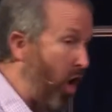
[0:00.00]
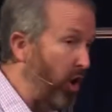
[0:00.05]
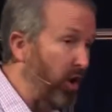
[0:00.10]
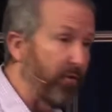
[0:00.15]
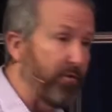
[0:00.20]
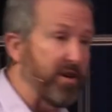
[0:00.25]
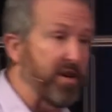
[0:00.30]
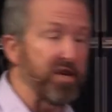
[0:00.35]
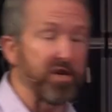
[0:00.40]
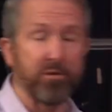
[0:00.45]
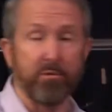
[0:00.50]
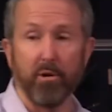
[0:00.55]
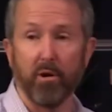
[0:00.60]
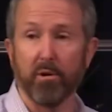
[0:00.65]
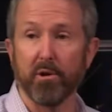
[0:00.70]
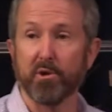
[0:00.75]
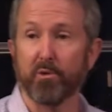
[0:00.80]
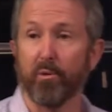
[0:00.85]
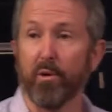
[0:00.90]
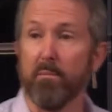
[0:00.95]
of Israel
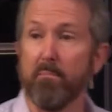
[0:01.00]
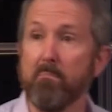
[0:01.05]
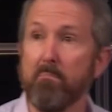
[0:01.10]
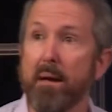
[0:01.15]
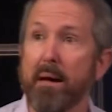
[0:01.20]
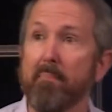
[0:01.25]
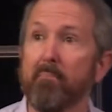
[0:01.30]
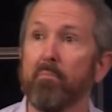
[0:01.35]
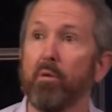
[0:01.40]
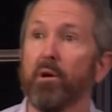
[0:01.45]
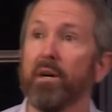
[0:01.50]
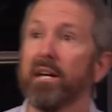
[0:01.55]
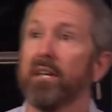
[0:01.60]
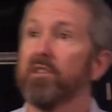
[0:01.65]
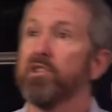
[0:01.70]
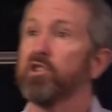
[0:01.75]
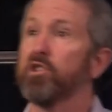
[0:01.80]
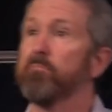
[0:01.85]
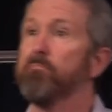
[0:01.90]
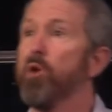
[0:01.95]
is remembering
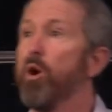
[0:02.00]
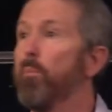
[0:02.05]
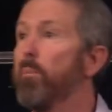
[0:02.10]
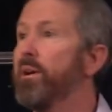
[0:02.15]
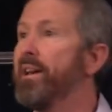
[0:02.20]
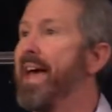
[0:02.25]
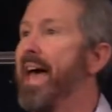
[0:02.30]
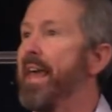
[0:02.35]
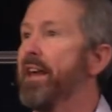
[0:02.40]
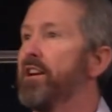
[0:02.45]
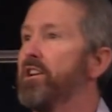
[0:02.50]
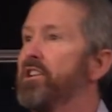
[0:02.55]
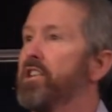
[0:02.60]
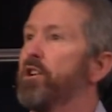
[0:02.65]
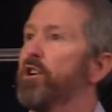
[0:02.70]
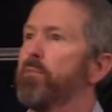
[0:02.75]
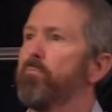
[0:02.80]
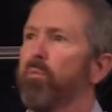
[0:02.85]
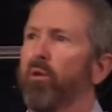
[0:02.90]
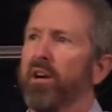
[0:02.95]
this moment at a
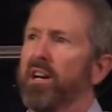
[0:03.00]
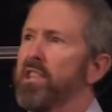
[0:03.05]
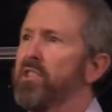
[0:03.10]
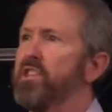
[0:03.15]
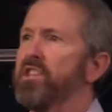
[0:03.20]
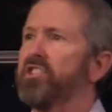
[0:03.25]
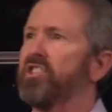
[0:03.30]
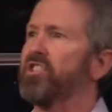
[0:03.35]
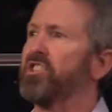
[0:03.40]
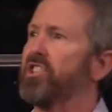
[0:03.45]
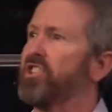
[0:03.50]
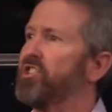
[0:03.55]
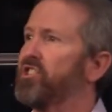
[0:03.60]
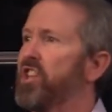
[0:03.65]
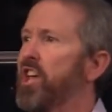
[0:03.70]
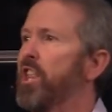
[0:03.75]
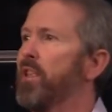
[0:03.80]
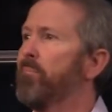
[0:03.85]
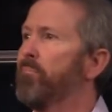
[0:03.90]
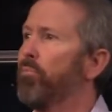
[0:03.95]
dinner party. This is a
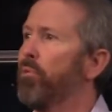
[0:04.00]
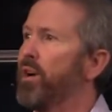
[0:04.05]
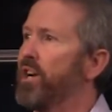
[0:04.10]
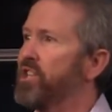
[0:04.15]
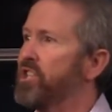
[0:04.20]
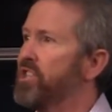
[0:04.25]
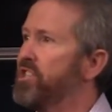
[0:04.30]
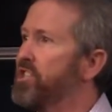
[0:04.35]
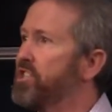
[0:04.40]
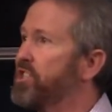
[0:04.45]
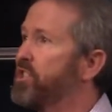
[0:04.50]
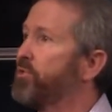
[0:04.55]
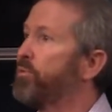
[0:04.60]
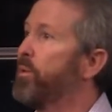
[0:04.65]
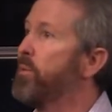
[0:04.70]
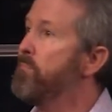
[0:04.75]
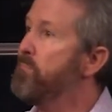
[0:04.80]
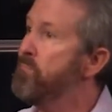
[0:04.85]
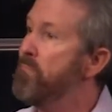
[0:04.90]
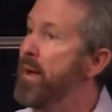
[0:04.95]
celebration. This is
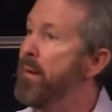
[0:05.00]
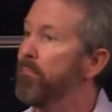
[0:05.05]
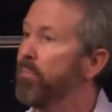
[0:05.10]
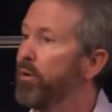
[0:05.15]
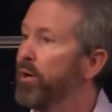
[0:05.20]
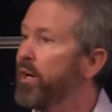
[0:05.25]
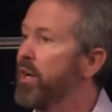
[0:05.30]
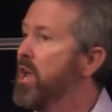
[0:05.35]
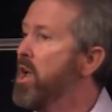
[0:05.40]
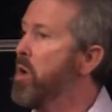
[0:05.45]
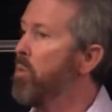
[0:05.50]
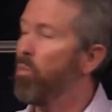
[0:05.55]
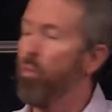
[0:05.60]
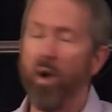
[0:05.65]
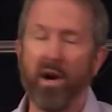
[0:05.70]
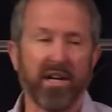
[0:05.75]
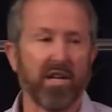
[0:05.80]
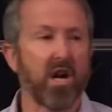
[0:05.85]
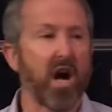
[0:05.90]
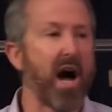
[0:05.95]
remembering
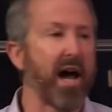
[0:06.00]
what God